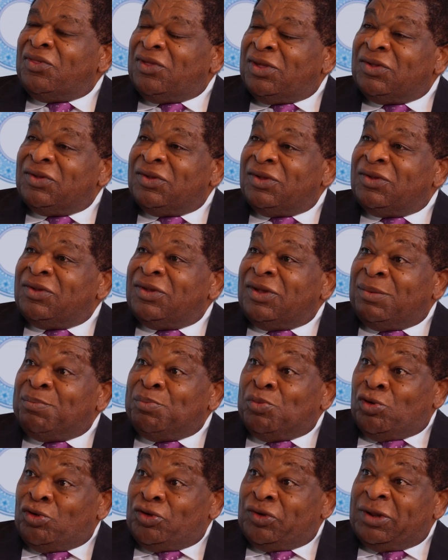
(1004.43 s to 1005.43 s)
This is
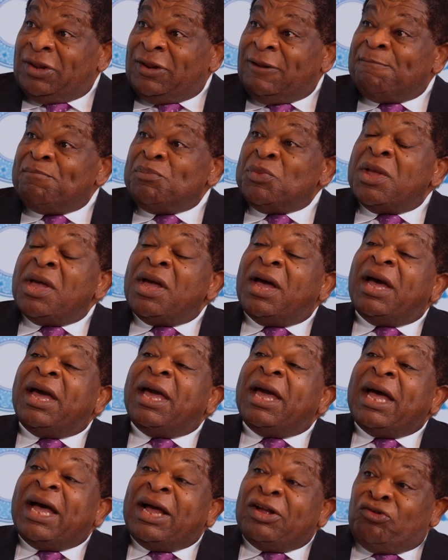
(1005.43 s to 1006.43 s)
important.
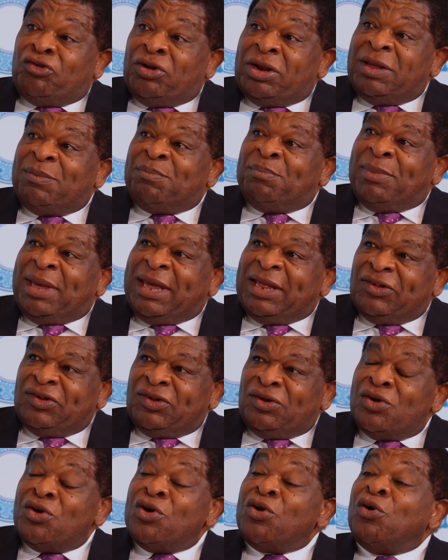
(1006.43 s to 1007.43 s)
I actually met